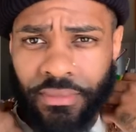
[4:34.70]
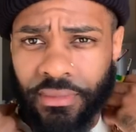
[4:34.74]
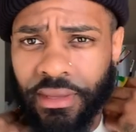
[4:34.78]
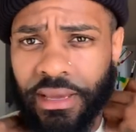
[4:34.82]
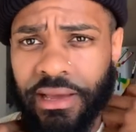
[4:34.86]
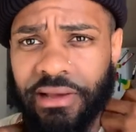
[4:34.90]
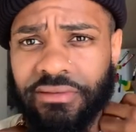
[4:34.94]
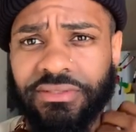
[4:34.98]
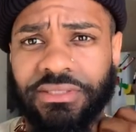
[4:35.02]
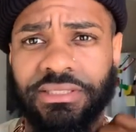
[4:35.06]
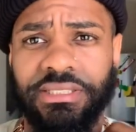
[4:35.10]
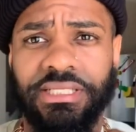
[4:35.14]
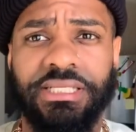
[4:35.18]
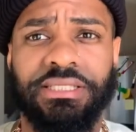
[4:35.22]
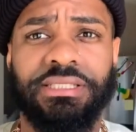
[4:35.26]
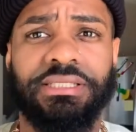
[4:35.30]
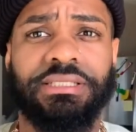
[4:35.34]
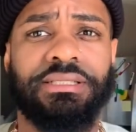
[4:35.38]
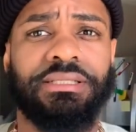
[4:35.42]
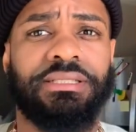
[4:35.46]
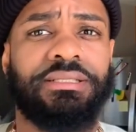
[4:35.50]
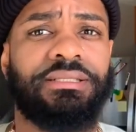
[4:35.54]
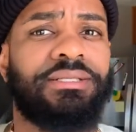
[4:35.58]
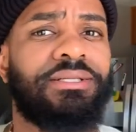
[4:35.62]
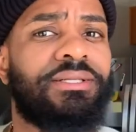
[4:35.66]
I was
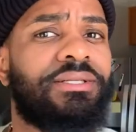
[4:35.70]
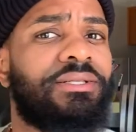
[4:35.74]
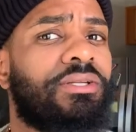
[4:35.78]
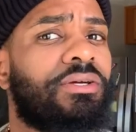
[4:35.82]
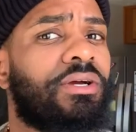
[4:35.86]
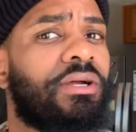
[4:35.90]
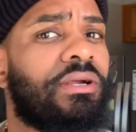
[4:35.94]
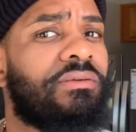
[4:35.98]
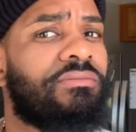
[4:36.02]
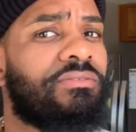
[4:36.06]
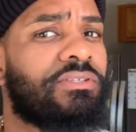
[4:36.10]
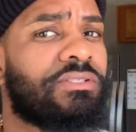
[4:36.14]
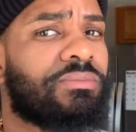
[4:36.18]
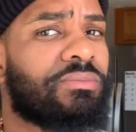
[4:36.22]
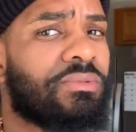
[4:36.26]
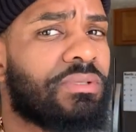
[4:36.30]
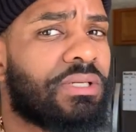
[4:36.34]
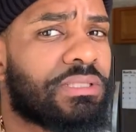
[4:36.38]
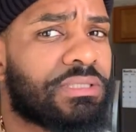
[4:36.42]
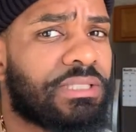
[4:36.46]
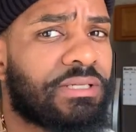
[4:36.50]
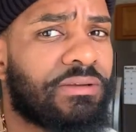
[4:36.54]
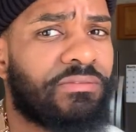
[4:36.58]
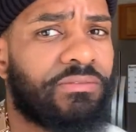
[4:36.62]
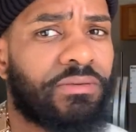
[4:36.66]
initially a little nervous
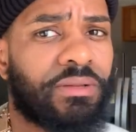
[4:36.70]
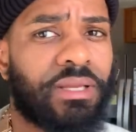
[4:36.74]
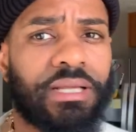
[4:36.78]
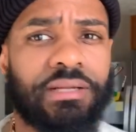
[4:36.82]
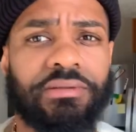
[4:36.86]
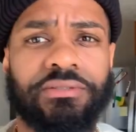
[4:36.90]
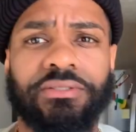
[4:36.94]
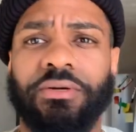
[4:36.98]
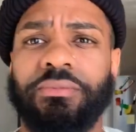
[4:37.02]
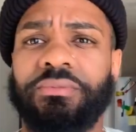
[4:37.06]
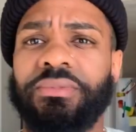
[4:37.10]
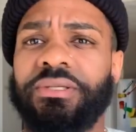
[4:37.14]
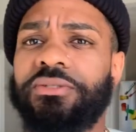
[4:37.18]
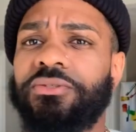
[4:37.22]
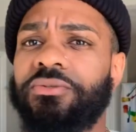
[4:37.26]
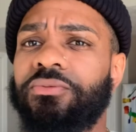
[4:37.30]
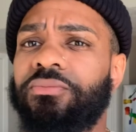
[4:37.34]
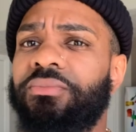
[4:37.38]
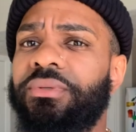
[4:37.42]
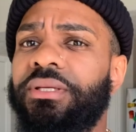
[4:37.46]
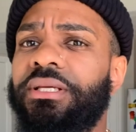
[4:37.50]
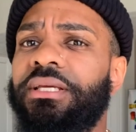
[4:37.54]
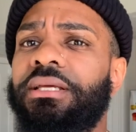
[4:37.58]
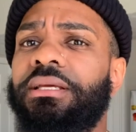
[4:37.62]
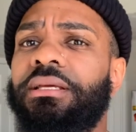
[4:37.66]
because I felt like it was gonna be too
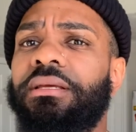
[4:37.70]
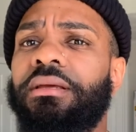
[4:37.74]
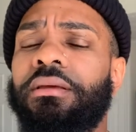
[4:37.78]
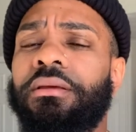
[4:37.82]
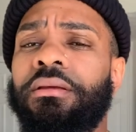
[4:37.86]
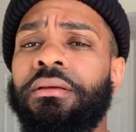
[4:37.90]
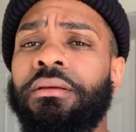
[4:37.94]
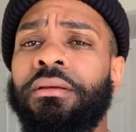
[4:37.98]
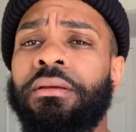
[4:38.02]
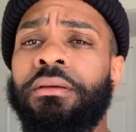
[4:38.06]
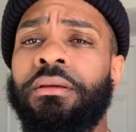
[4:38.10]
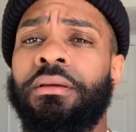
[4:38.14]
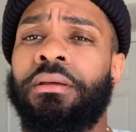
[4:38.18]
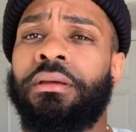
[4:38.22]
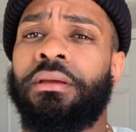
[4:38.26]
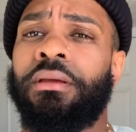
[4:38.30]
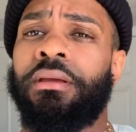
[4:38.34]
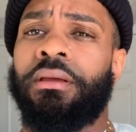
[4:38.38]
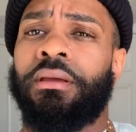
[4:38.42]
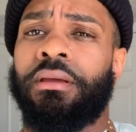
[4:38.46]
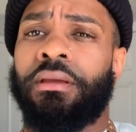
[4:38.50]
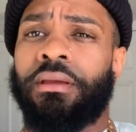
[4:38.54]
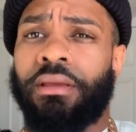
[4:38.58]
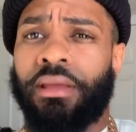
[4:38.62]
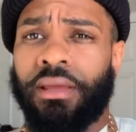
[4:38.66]
big.
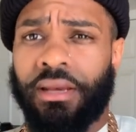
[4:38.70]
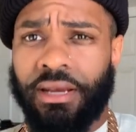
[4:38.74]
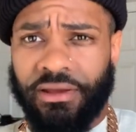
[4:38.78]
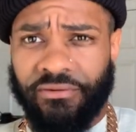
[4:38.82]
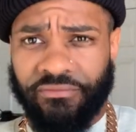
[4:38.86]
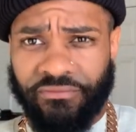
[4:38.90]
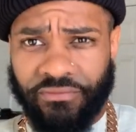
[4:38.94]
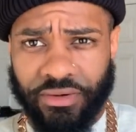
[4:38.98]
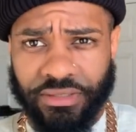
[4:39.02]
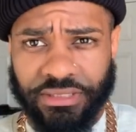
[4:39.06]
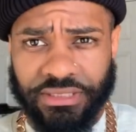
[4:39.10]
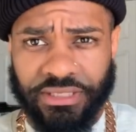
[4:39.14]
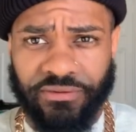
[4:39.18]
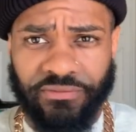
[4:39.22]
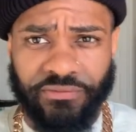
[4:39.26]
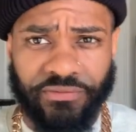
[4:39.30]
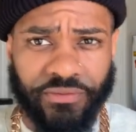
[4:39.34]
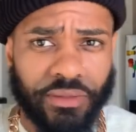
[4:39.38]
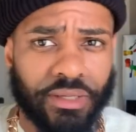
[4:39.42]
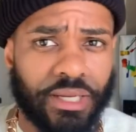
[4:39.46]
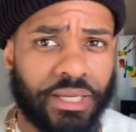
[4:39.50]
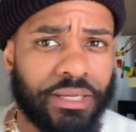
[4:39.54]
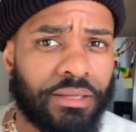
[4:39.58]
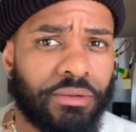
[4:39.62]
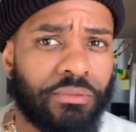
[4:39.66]
And at first I
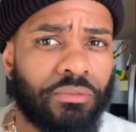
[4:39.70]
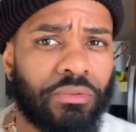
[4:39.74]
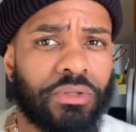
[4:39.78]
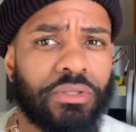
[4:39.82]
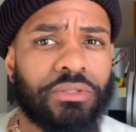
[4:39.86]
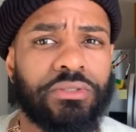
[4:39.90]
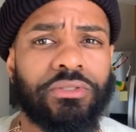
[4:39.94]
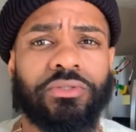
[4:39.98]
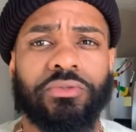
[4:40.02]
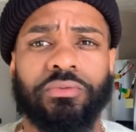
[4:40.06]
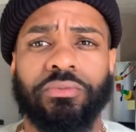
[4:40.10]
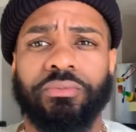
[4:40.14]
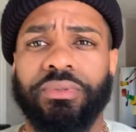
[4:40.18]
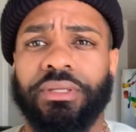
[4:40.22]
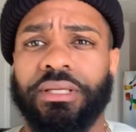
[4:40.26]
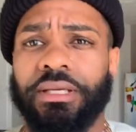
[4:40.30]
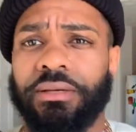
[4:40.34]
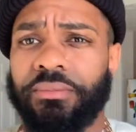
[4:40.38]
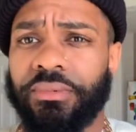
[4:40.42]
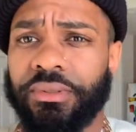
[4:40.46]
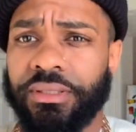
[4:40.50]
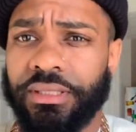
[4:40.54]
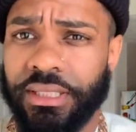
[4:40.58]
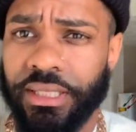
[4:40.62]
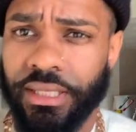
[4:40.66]
felt like it was too
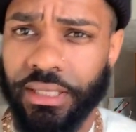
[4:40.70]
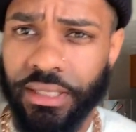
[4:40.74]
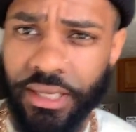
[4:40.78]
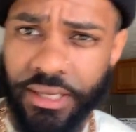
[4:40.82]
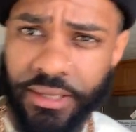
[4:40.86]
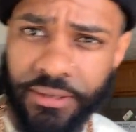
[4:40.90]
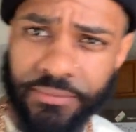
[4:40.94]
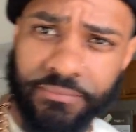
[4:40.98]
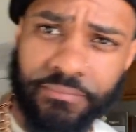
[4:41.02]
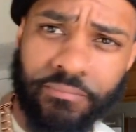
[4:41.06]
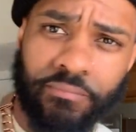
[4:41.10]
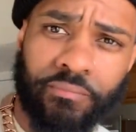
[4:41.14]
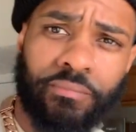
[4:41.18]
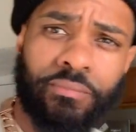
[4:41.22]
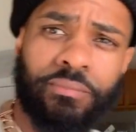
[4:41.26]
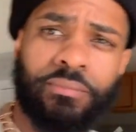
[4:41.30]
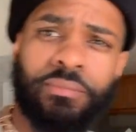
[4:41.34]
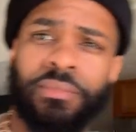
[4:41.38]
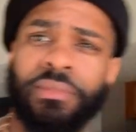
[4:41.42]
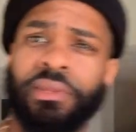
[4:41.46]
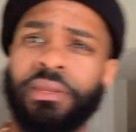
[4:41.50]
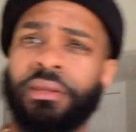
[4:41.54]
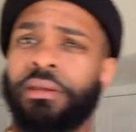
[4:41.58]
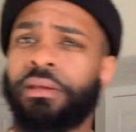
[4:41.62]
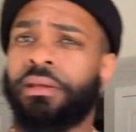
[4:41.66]
big, but then like
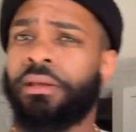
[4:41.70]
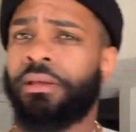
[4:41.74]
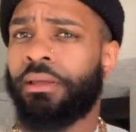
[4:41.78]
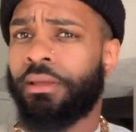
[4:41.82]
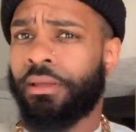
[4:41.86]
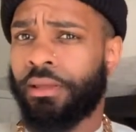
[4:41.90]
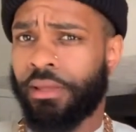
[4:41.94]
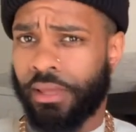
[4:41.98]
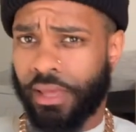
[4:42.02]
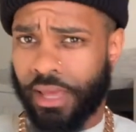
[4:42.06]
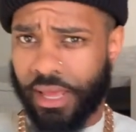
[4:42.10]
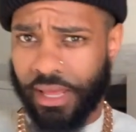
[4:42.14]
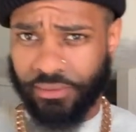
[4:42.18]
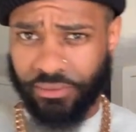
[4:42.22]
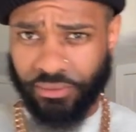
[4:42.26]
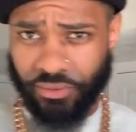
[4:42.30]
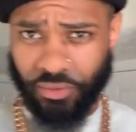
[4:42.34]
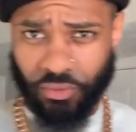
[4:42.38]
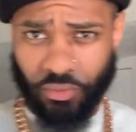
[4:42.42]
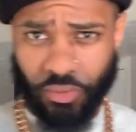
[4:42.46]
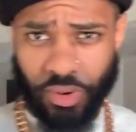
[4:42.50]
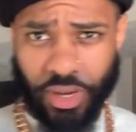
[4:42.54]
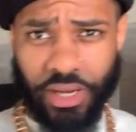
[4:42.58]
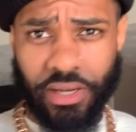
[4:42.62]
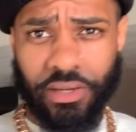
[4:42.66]
after a
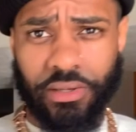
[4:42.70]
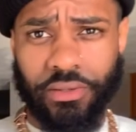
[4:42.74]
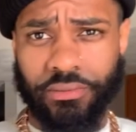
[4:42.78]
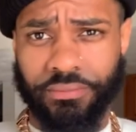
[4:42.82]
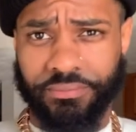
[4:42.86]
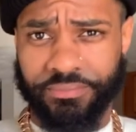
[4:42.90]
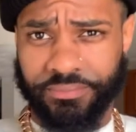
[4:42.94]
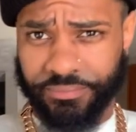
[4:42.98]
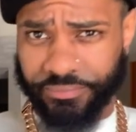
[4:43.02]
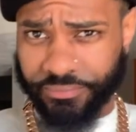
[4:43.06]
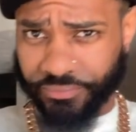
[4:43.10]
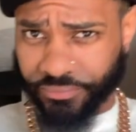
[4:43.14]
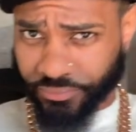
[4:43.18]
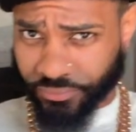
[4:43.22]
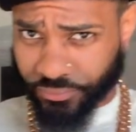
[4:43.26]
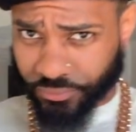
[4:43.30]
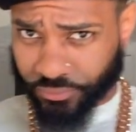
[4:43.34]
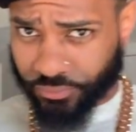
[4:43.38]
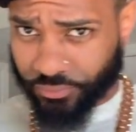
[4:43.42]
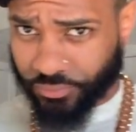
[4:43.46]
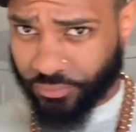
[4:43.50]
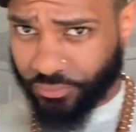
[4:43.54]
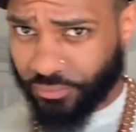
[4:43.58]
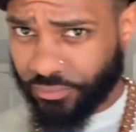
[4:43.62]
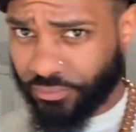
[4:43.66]
while,
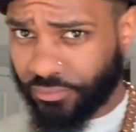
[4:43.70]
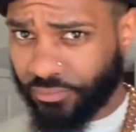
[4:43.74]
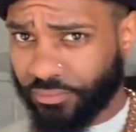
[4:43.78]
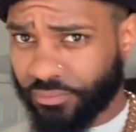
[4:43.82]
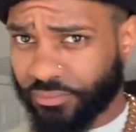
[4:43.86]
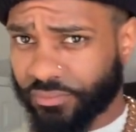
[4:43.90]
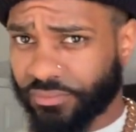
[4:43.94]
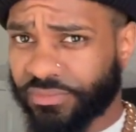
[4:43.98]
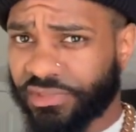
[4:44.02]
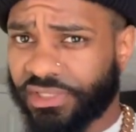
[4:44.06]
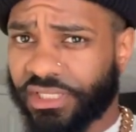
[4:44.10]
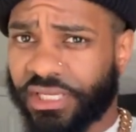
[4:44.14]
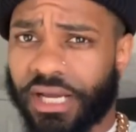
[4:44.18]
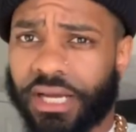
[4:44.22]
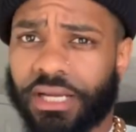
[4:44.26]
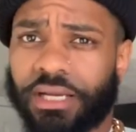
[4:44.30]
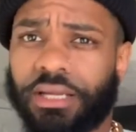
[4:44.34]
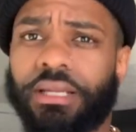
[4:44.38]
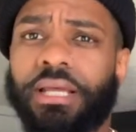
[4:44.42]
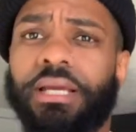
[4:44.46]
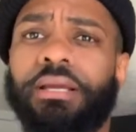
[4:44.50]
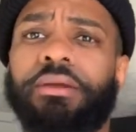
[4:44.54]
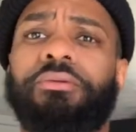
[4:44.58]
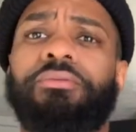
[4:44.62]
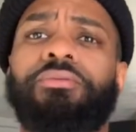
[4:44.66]
it kind of
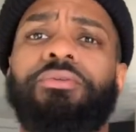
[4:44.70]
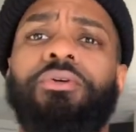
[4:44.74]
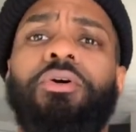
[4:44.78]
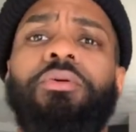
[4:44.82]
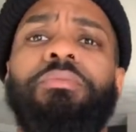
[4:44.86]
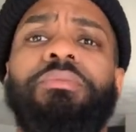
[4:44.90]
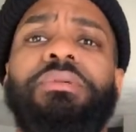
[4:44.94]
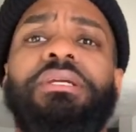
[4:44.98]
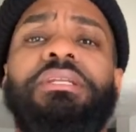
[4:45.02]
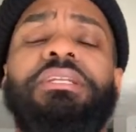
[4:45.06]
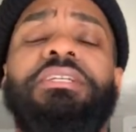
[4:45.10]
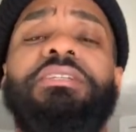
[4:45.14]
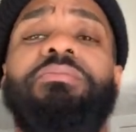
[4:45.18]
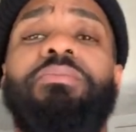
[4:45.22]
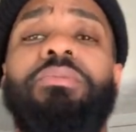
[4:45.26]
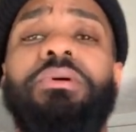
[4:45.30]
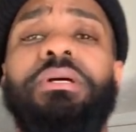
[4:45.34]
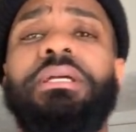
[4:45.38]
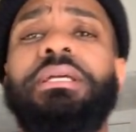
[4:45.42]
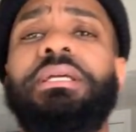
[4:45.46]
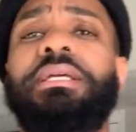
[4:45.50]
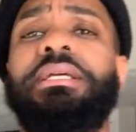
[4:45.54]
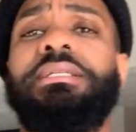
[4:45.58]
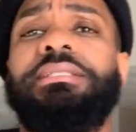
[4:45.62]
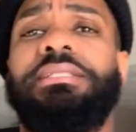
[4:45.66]
like grew on me. And this boy
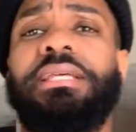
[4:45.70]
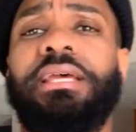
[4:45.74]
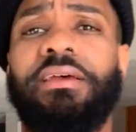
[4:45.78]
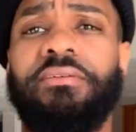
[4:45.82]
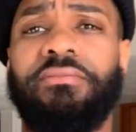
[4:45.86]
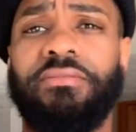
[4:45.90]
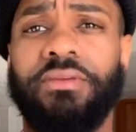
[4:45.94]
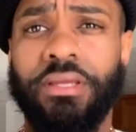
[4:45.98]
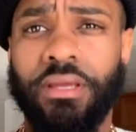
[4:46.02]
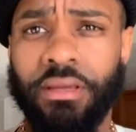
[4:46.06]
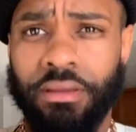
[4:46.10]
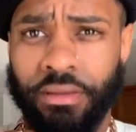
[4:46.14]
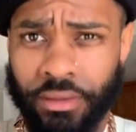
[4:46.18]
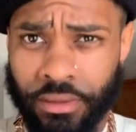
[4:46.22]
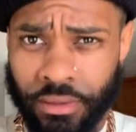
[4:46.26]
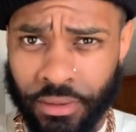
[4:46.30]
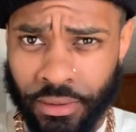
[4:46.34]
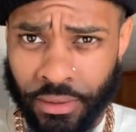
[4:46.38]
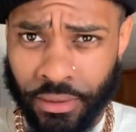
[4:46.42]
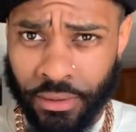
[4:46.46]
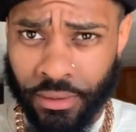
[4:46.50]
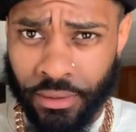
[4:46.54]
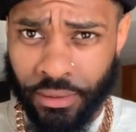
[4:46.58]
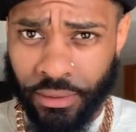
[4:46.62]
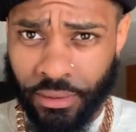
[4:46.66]
is heavy,
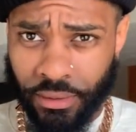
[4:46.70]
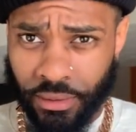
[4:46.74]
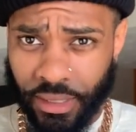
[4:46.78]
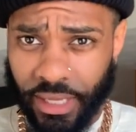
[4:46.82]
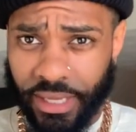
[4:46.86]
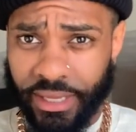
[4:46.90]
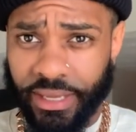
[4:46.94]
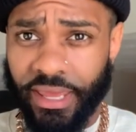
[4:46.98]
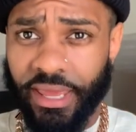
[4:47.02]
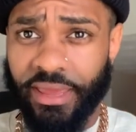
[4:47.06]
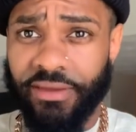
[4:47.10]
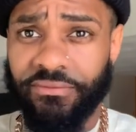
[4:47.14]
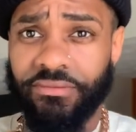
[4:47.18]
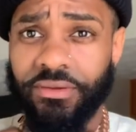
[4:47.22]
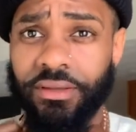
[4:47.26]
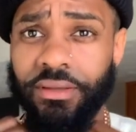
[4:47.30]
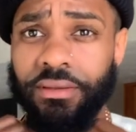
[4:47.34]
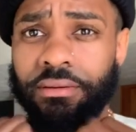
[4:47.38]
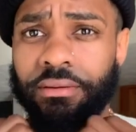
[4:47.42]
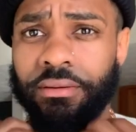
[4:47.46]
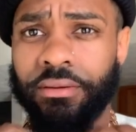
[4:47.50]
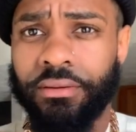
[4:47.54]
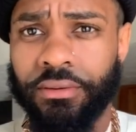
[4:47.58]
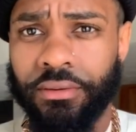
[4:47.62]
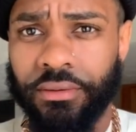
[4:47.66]
like
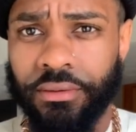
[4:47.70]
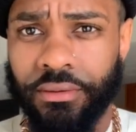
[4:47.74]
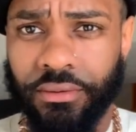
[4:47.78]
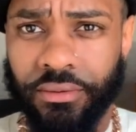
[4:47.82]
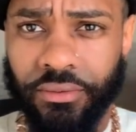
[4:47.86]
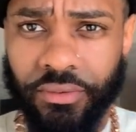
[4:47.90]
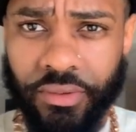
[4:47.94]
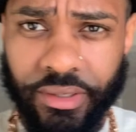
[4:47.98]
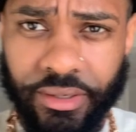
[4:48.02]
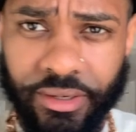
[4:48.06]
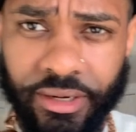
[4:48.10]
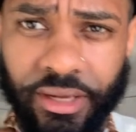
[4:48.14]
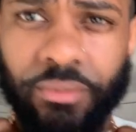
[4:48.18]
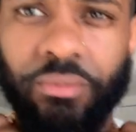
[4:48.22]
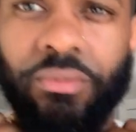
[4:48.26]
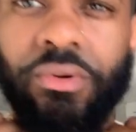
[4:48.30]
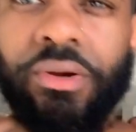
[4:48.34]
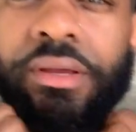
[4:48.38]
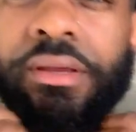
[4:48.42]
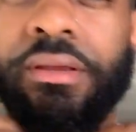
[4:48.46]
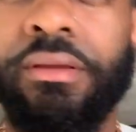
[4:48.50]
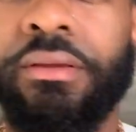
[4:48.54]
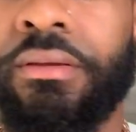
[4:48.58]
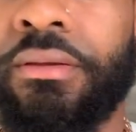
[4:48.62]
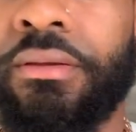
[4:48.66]
heavy. Hear that boy?